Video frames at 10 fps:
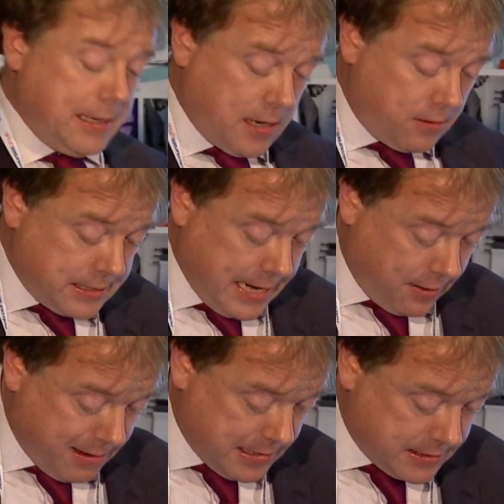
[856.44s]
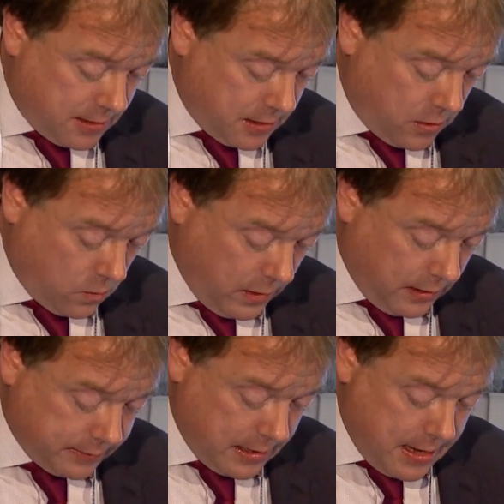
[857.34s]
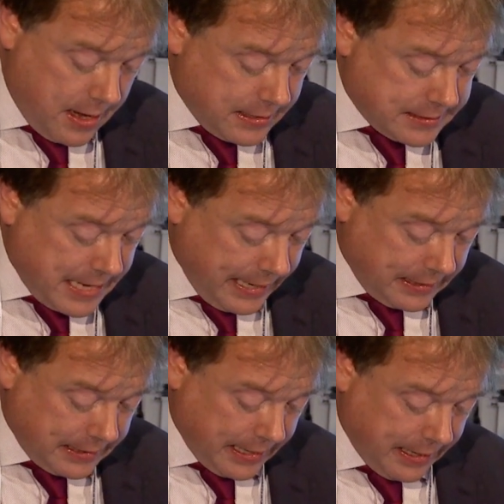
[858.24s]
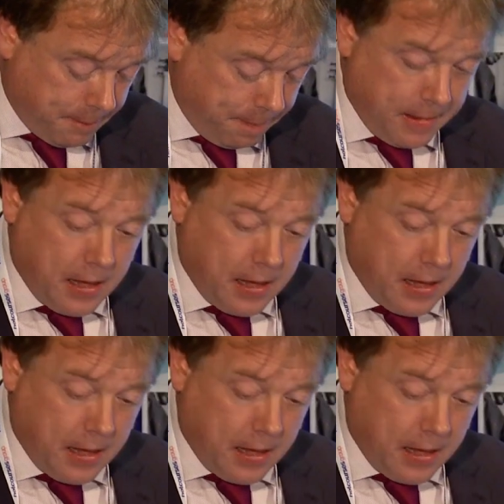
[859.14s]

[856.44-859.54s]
I don't see how there is in the new world. Secondly,